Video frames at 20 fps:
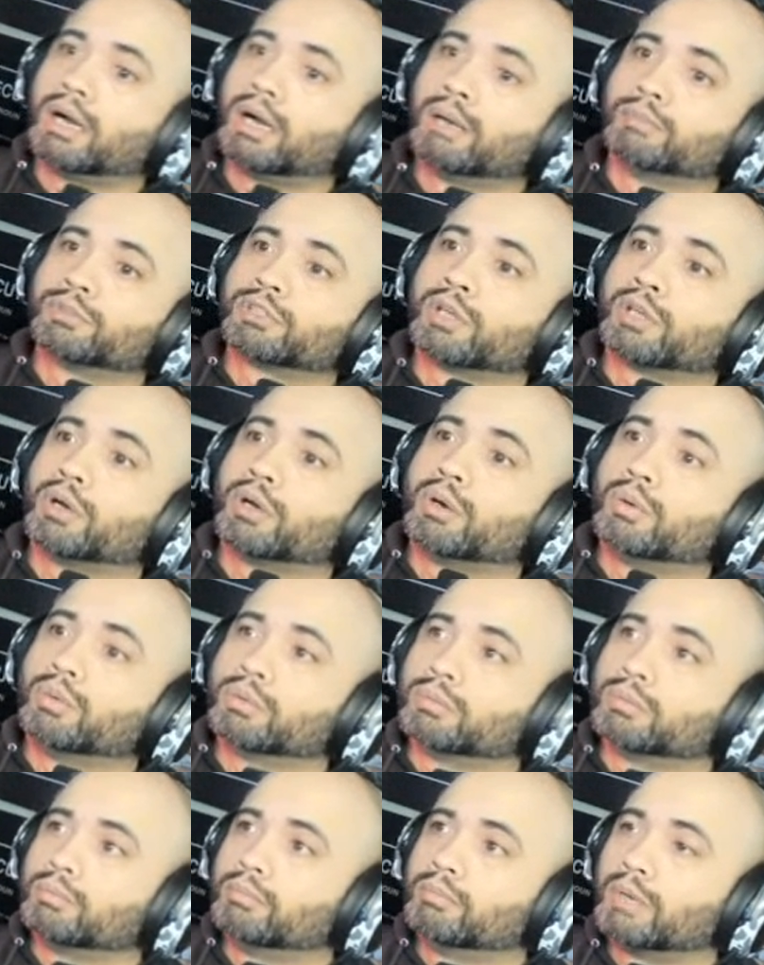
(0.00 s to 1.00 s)

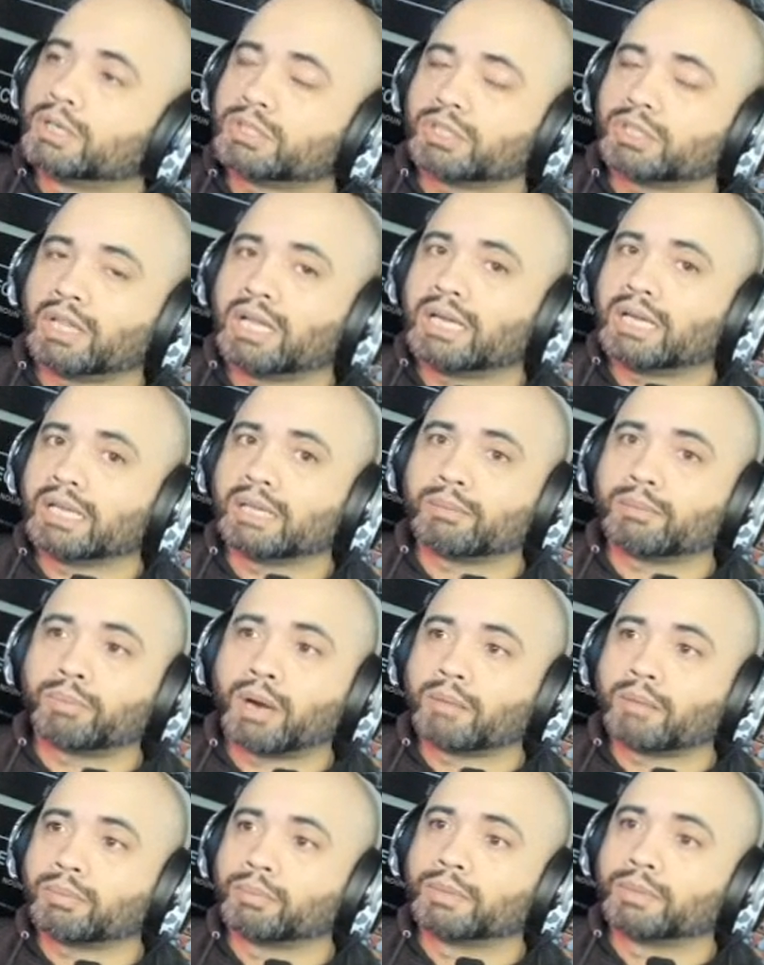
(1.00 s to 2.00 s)
So much like
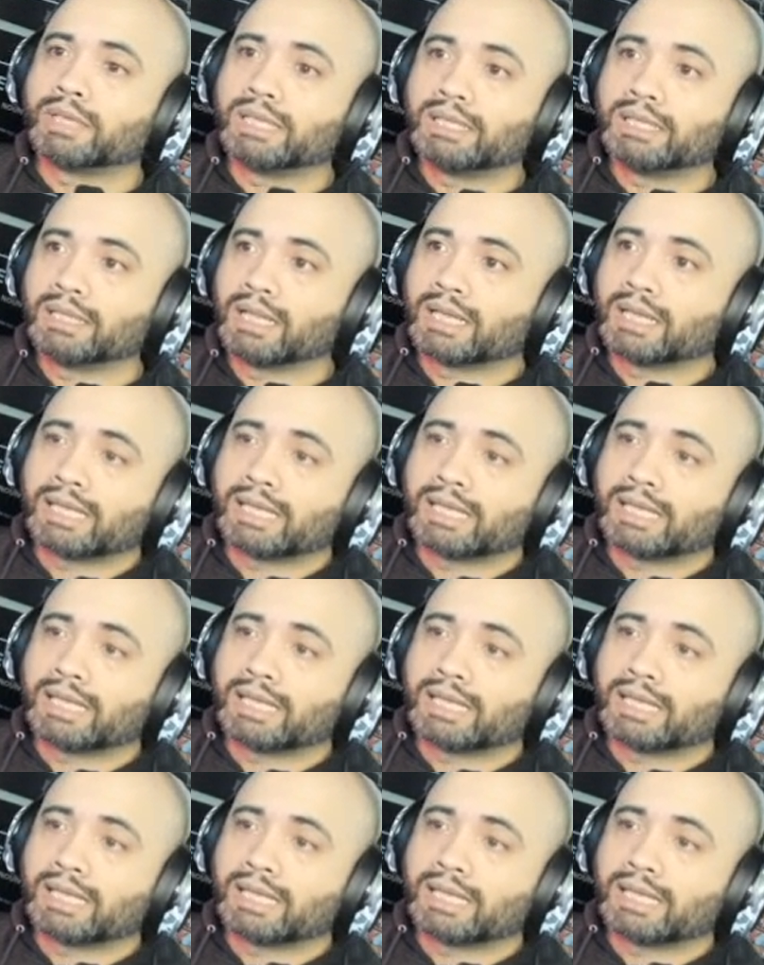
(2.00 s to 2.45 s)
probably like